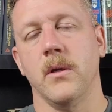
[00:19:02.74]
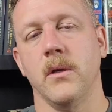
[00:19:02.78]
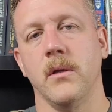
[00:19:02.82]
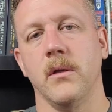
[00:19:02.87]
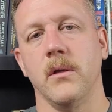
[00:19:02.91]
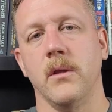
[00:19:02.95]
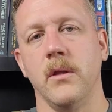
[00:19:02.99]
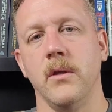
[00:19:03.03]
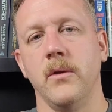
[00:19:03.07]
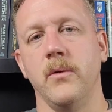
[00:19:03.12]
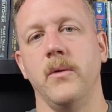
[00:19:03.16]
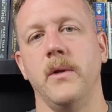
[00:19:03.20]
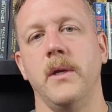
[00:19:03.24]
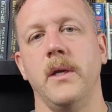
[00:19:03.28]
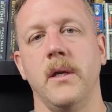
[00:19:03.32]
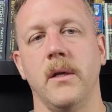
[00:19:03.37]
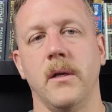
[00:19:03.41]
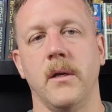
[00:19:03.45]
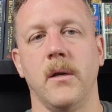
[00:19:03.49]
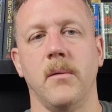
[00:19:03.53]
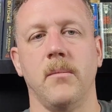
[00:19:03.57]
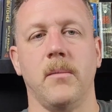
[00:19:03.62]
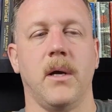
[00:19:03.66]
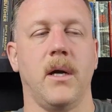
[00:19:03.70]
Louis
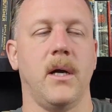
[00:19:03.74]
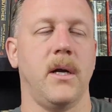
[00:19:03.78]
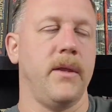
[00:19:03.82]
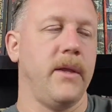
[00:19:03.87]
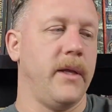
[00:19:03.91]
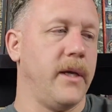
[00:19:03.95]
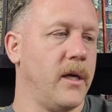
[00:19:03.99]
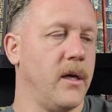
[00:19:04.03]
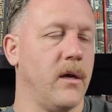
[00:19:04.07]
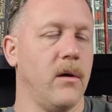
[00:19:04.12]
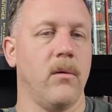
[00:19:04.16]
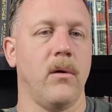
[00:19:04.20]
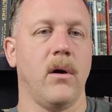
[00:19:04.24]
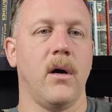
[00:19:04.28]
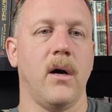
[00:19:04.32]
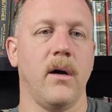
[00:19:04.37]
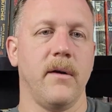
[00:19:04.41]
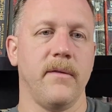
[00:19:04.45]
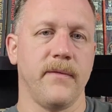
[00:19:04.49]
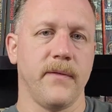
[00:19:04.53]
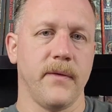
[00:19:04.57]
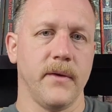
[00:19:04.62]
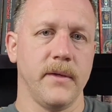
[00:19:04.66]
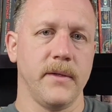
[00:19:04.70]
and Armand, they go
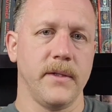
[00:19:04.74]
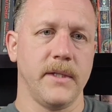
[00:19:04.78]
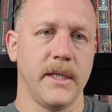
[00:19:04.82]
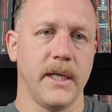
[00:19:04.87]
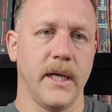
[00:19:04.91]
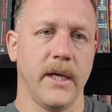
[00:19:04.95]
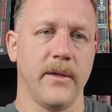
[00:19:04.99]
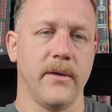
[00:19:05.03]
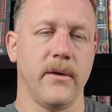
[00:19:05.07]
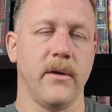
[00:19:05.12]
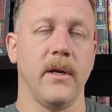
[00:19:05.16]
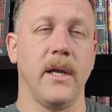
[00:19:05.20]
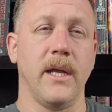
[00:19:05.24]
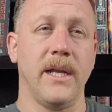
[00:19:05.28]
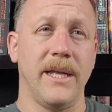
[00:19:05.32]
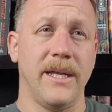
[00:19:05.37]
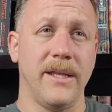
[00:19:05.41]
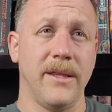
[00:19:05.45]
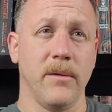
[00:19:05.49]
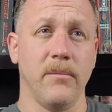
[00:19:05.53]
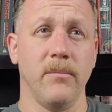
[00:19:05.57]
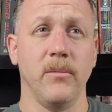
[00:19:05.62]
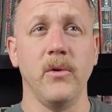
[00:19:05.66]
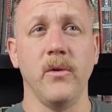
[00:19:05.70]
off together. And
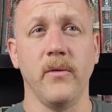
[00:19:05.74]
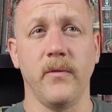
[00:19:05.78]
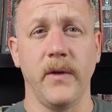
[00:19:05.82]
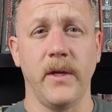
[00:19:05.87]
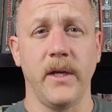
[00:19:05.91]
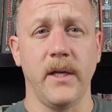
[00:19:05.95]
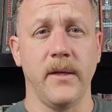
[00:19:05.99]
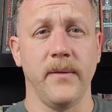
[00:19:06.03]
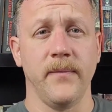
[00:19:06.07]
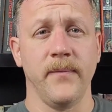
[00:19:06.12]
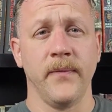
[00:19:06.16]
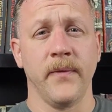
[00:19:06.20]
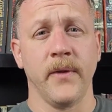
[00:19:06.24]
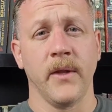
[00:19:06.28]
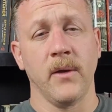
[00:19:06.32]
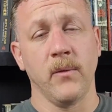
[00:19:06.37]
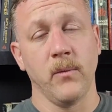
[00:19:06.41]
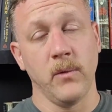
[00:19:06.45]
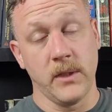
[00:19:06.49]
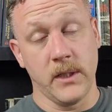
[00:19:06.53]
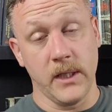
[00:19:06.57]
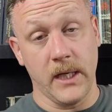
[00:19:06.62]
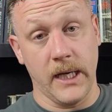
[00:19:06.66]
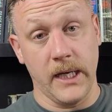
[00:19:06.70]
in the movie,
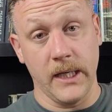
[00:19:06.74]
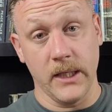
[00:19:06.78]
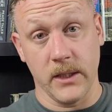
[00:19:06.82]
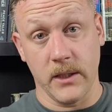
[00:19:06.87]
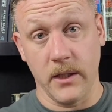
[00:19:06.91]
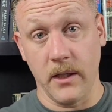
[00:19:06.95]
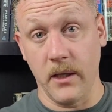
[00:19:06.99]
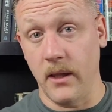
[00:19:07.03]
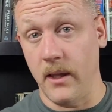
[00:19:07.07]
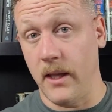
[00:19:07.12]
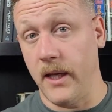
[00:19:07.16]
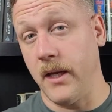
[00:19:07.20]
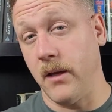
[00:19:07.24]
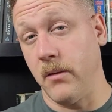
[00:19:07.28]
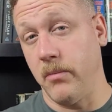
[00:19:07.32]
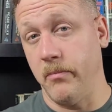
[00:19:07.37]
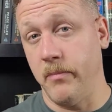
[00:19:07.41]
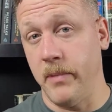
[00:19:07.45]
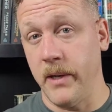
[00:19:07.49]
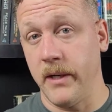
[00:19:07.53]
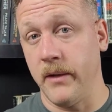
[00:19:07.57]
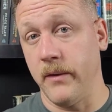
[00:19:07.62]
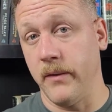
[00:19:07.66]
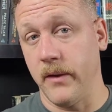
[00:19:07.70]
which I actually like
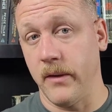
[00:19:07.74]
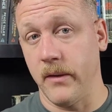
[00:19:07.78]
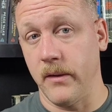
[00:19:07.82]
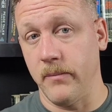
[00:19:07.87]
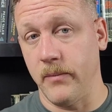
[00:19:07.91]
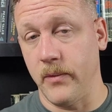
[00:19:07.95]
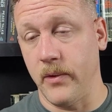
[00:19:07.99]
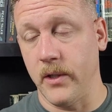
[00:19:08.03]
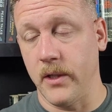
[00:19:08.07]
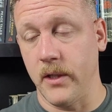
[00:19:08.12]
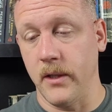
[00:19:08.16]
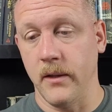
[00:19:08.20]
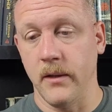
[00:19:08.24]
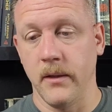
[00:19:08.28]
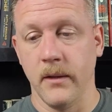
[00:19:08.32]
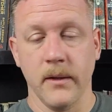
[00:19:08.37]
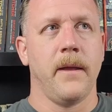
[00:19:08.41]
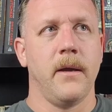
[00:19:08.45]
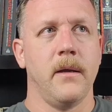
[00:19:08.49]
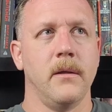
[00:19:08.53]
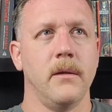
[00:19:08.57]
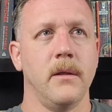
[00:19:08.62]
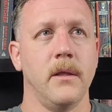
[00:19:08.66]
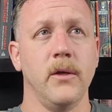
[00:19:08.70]
better than the book,
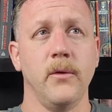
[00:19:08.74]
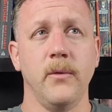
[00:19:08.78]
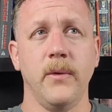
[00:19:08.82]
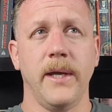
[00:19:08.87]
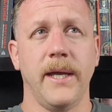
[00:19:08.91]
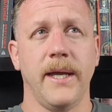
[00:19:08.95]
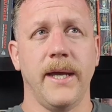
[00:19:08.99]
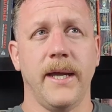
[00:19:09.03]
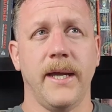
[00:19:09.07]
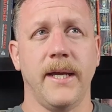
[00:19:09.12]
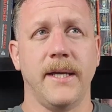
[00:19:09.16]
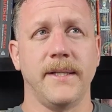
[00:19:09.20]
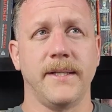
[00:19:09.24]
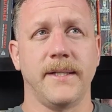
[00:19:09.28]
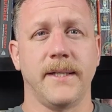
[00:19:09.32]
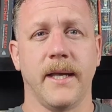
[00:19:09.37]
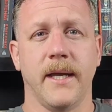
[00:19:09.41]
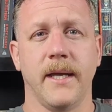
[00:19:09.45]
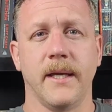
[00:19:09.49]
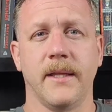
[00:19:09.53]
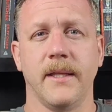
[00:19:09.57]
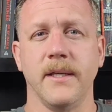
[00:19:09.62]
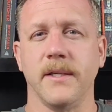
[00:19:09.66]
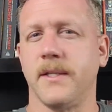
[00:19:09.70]
Louis has
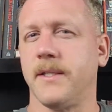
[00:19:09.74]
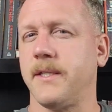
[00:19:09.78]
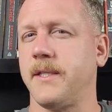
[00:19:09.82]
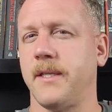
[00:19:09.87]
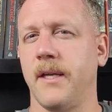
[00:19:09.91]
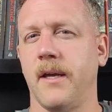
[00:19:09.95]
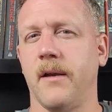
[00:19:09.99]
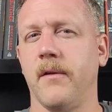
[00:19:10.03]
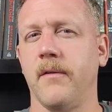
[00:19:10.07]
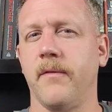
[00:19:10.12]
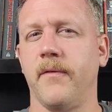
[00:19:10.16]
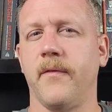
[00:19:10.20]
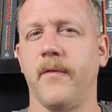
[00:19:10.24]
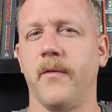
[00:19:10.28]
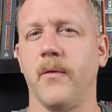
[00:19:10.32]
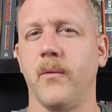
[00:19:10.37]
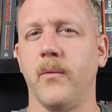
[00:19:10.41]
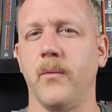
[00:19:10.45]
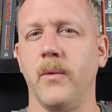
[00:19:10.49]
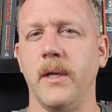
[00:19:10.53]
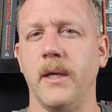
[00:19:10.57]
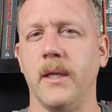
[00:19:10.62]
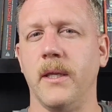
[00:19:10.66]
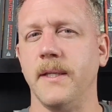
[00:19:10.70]
like this
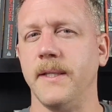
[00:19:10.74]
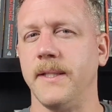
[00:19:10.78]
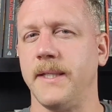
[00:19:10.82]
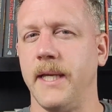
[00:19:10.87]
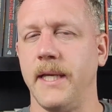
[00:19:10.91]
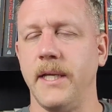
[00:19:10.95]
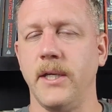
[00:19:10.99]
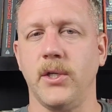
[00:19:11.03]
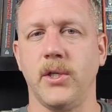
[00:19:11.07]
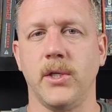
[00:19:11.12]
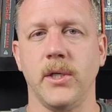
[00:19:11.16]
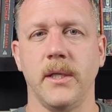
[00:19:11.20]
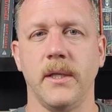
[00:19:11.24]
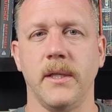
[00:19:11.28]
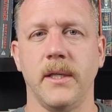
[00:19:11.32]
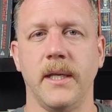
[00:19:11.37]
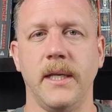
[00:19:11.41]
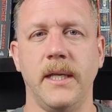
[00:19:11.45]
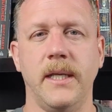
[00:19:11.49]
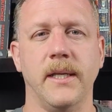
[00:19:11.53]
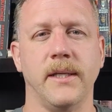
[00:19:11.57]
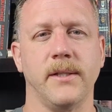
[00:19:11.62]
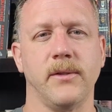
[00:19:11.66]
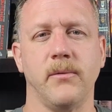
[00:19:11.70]
self-realization that
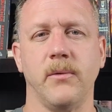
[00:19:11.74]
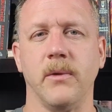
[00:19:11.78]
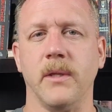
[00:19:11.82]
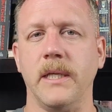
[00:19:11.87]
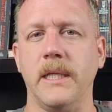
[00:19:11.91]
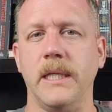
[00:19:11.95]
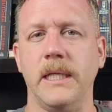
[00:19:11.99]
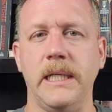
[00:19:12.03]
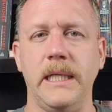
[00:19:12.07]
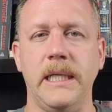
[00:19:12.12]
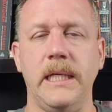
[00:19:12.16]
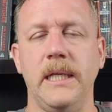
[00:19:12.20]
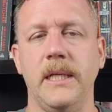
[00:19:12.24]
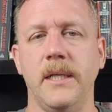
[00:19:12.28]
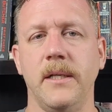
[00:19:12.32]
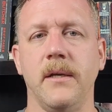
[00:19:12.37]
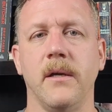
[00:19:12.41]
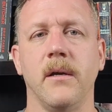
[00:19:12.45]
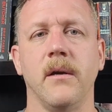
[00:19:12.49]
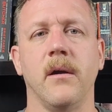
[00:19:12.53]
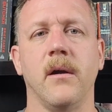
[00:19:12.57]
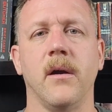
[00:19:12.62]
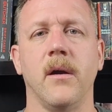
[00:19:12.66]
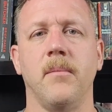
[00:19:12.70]
he doesn't really need
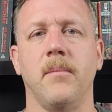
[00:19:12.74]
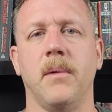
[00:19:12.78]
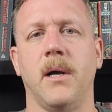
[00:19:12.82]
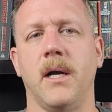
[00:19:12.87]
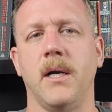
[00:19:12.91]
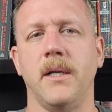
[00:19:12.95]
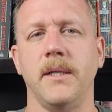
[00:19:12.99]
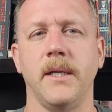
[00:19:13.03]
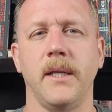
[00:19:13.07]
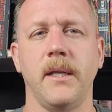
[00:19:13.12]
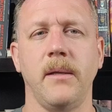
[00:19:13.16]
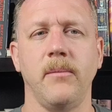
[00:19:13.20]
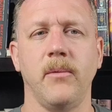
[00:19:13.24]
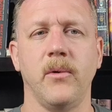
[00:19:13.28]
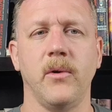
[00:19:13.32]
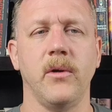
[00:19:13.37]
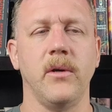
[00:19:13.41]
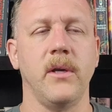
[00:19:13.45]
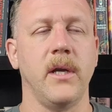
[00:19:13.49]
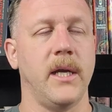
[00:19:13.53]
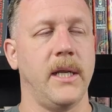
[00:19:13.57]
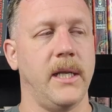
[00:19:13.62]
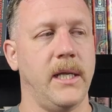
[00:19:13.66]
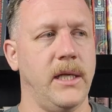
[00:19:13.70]
Armand
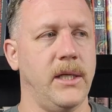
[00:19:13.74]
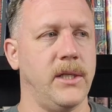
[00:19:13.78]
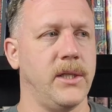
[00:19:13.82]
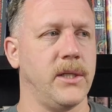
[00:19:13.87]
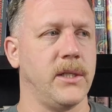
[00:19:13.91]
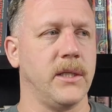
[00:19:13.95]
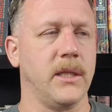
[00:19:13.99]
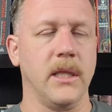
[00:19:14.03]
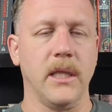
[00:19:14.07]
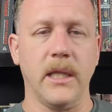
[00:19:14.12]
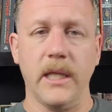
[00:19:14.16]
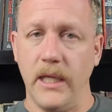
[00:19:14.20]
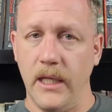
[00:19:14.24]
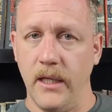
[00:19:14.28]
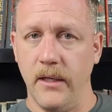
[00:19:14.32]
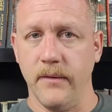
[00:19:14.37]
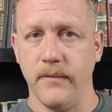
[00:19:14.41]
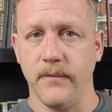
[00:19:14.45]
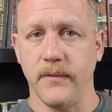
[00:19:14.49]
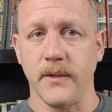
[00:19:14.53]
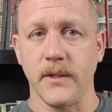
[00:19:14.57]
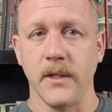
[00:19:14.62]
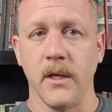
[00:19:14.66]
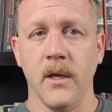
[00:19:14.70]
anymore, and he just
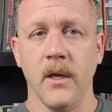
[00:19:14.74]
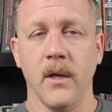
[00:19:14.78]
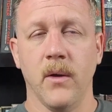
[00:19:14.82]
leaves.